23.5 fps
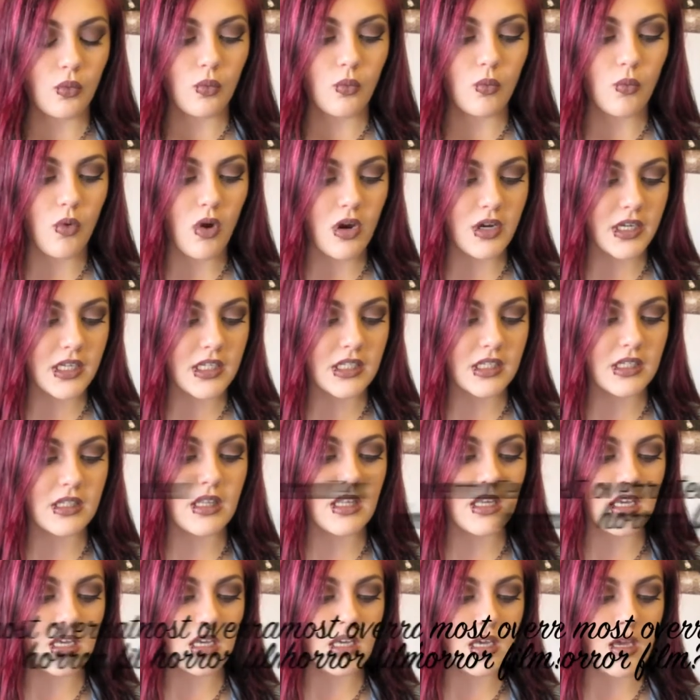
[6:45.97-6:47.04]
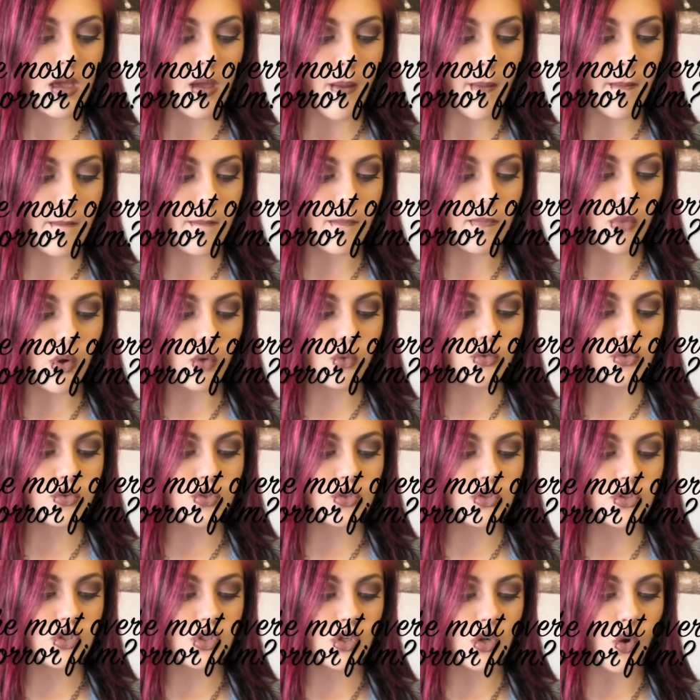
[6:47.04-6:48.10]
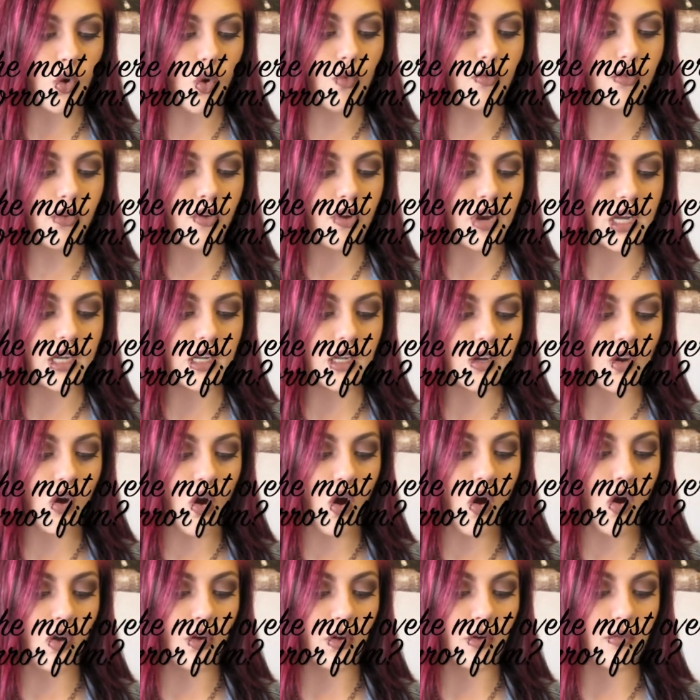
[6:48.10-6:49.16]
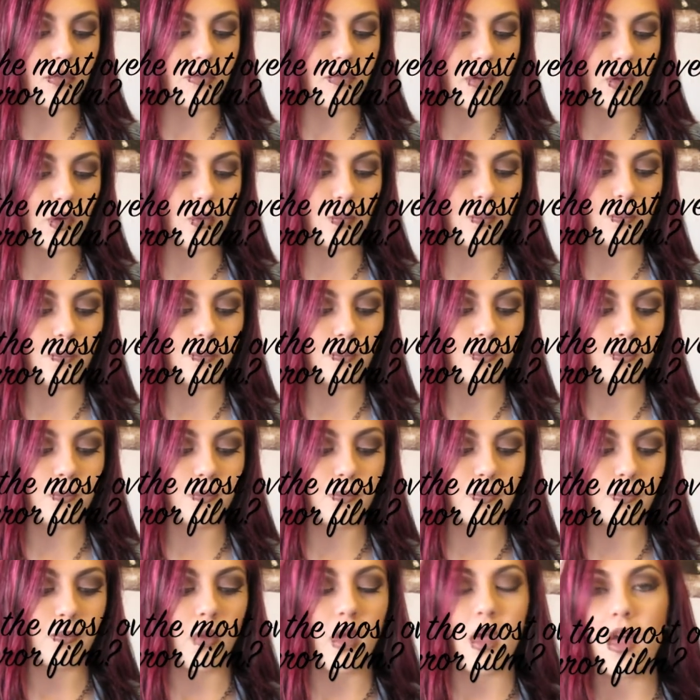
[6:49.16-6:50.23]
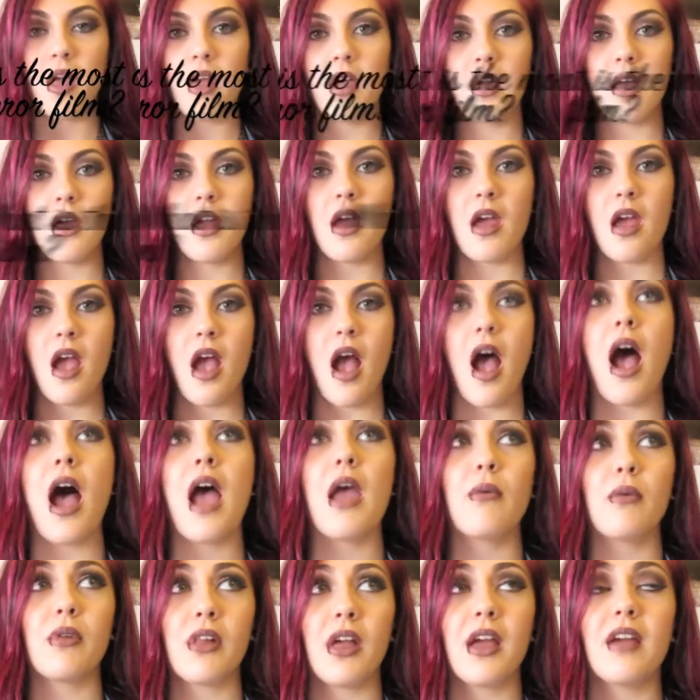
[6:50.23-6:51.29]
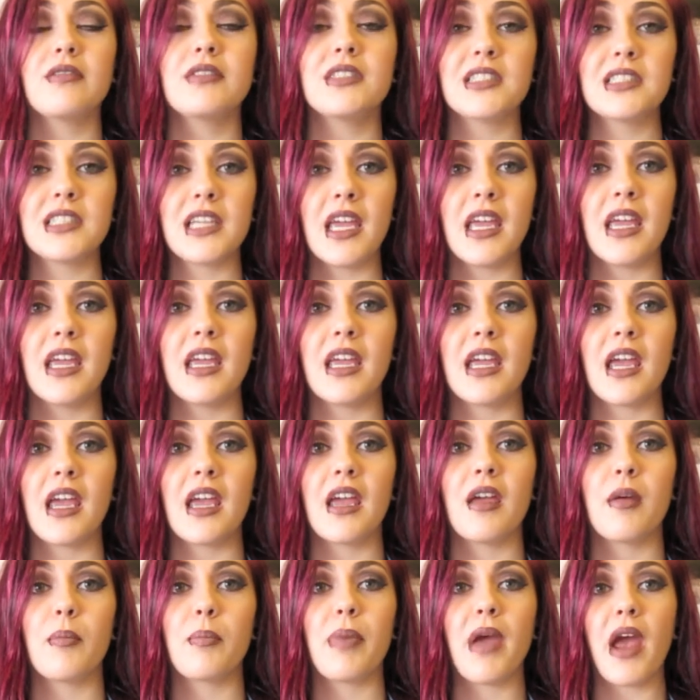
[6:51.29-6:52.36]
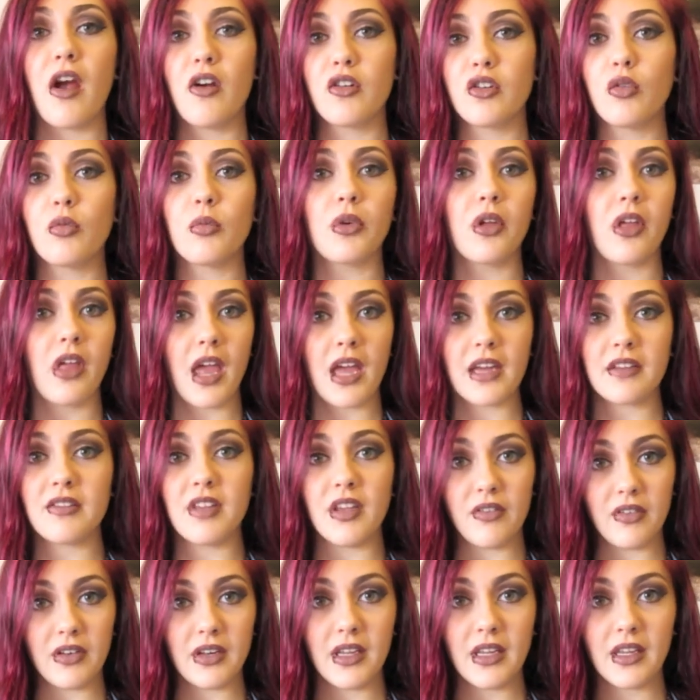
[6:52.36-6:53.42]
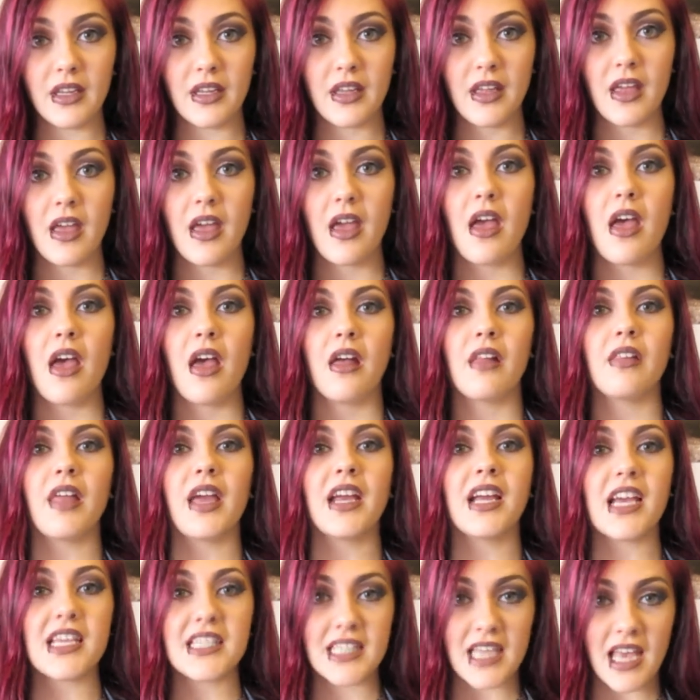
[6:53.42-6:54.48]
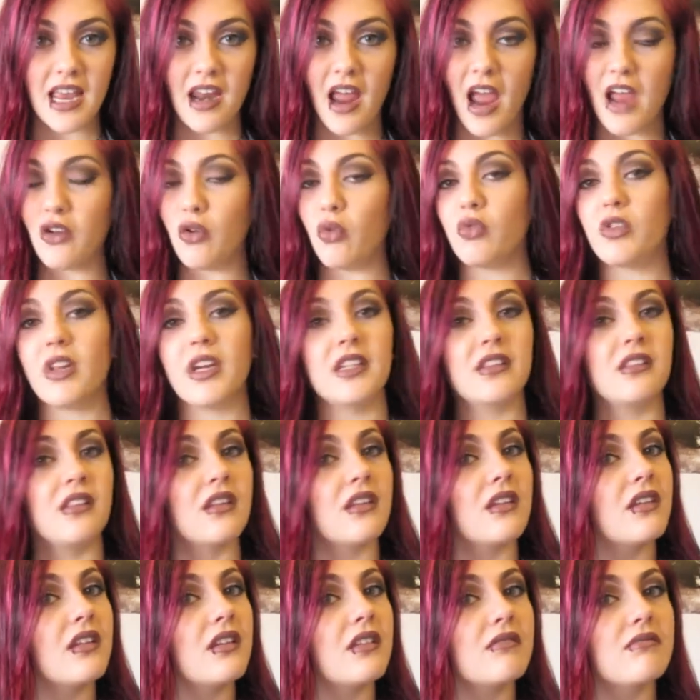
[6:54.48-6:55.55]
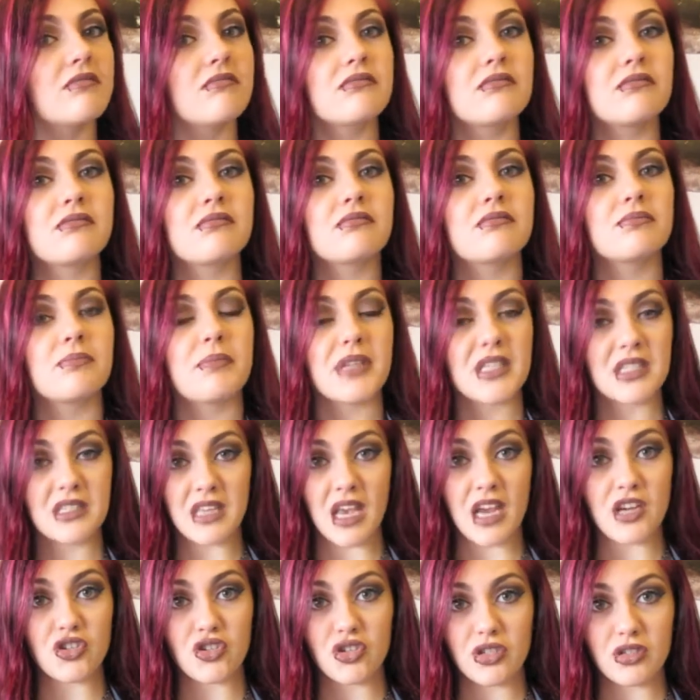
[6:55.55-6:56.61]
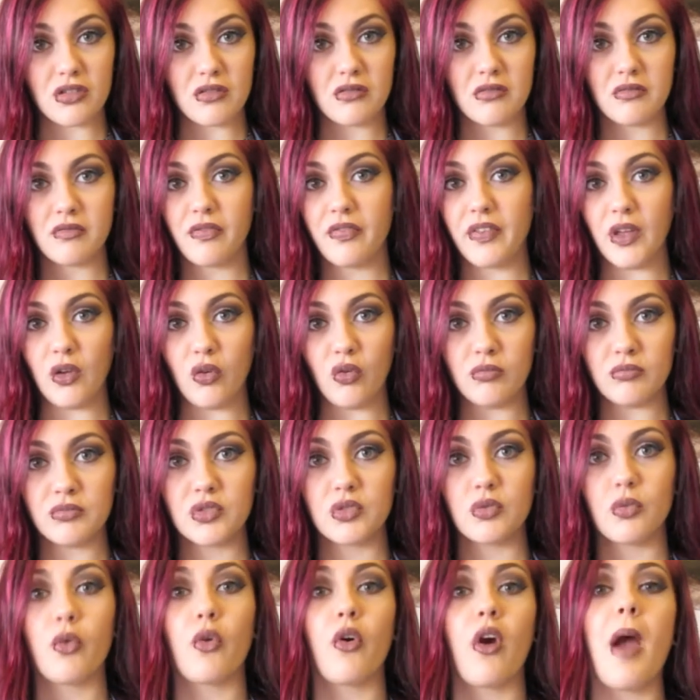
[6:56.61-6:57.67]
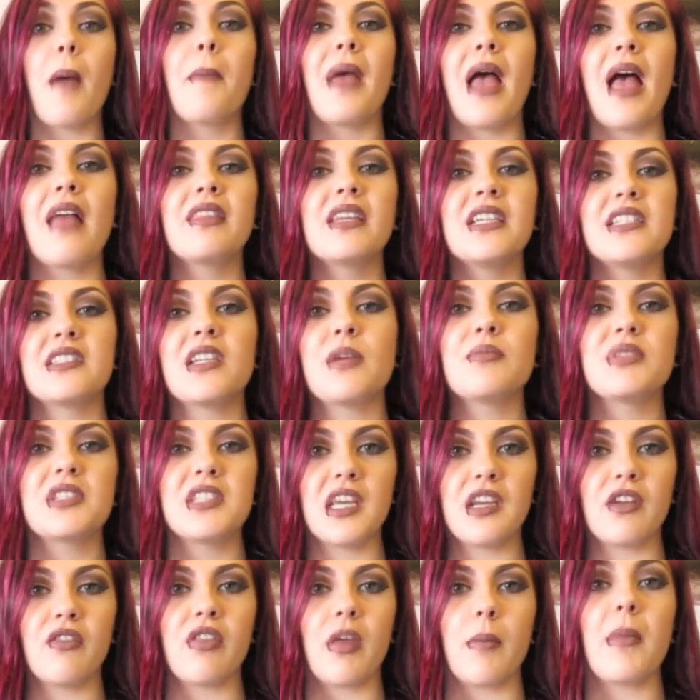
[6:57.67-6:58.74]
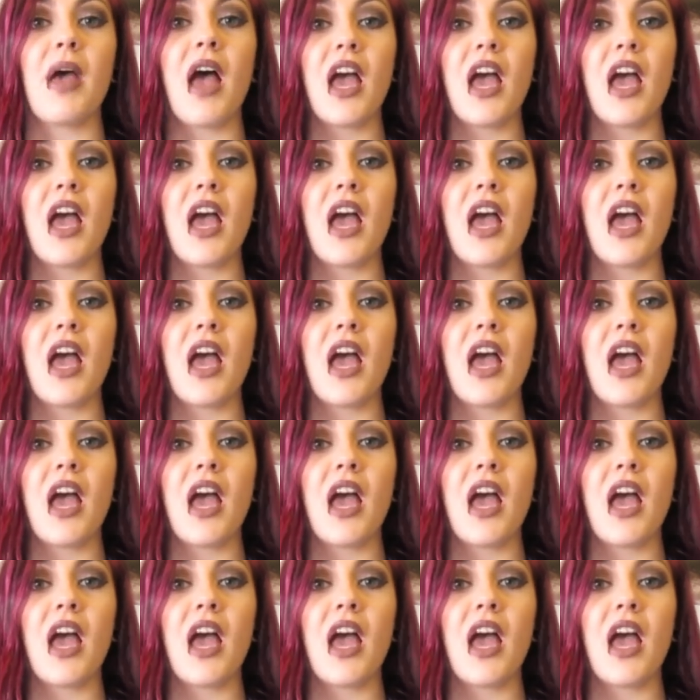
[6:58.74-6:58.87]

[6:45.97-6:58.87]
What is the most overrated horror film? I will have to say Paranormal Activity. Like I said, I don't like the possession films, or at least I'm sick of them.